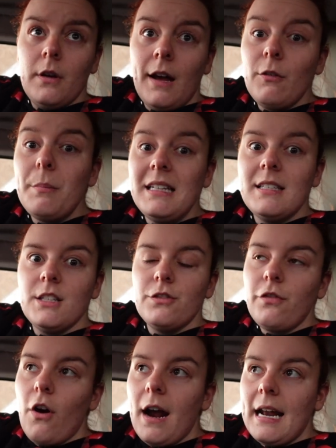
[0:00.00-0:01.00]
haven't been since
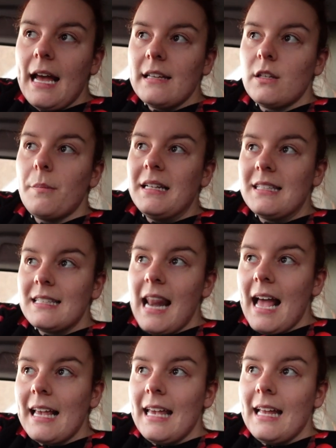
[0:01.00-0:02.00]
Friday, so I've been
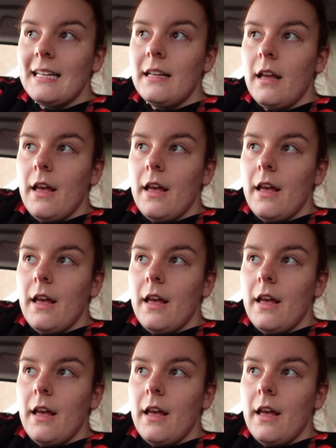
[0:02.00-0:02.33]
slacking,